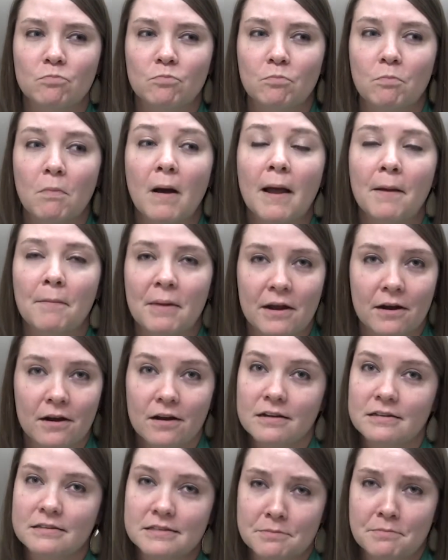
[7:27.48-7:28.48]
My
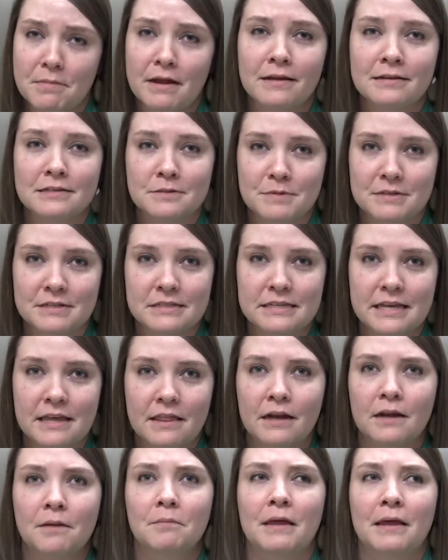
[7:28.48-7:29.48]
parents and my husband say
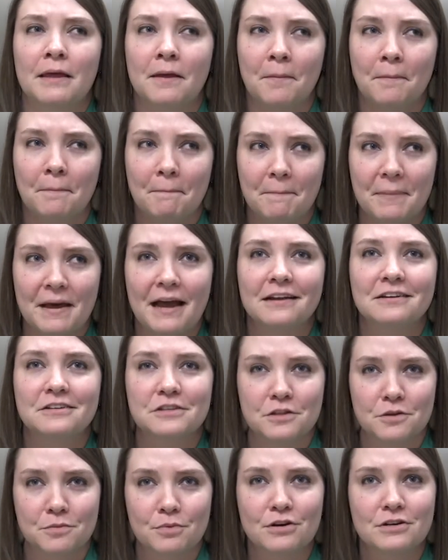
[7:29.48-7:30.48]
that I'm like back
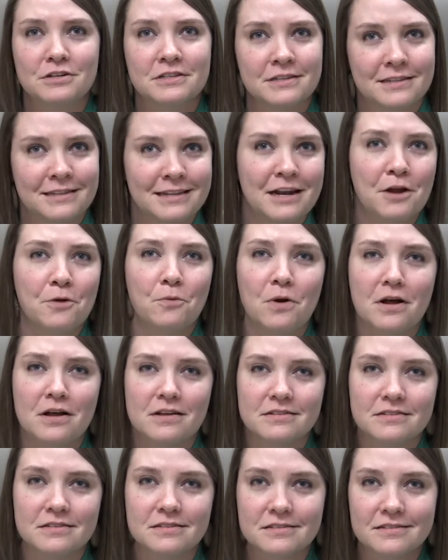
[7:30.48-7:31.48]
to the person that I
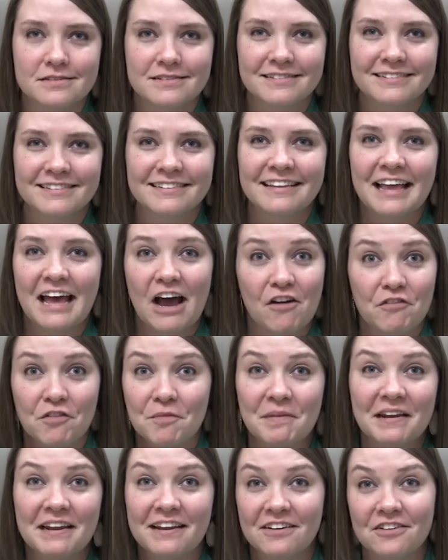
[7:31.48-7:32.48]
was however
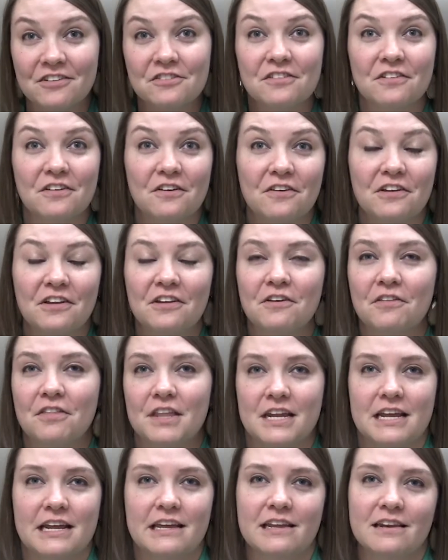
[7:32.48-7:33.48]
many years ago, you know,
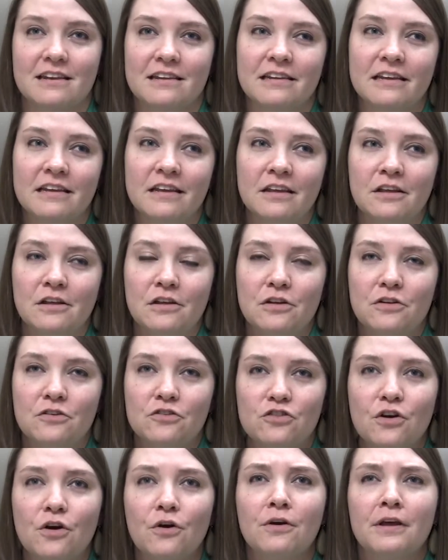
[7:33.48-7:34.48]
that I can
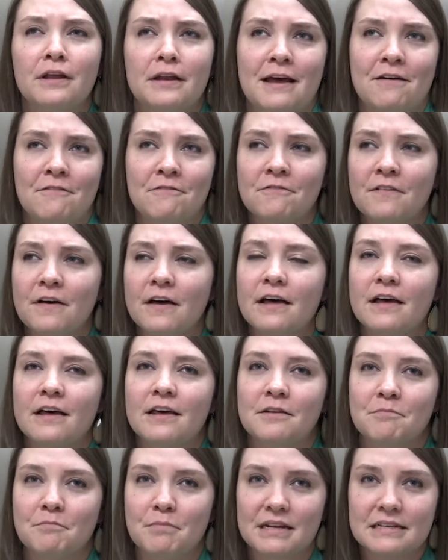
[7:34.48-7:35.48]
joke and have
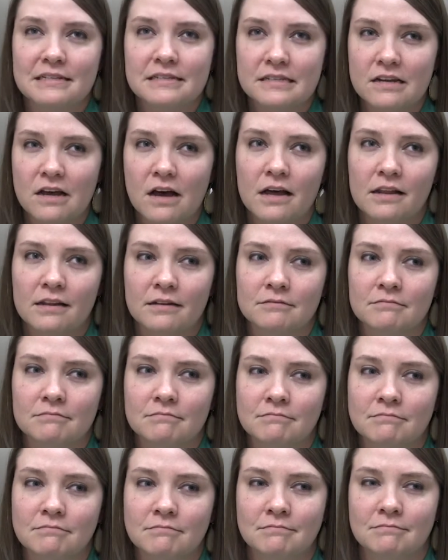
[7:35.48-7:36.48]
fun, but it's not,
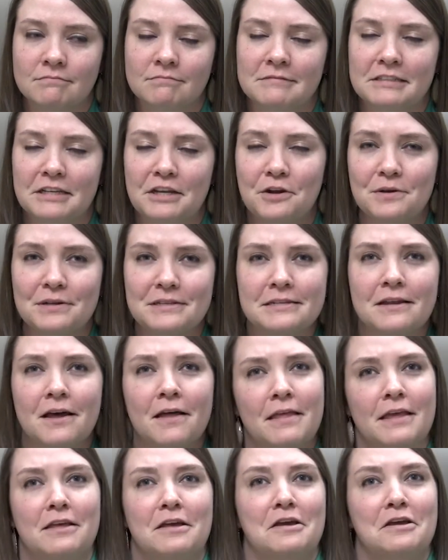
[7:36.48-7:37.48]
you know, it's not
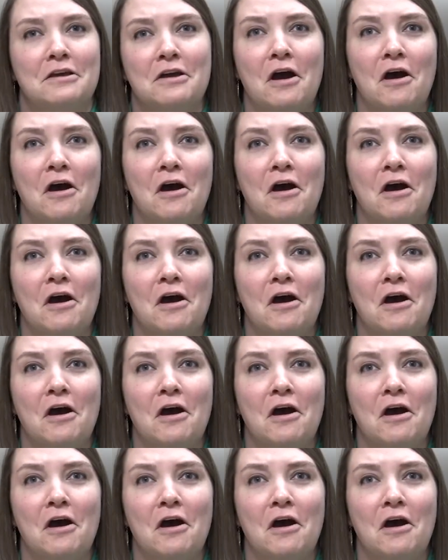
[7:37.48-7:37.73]
like I'm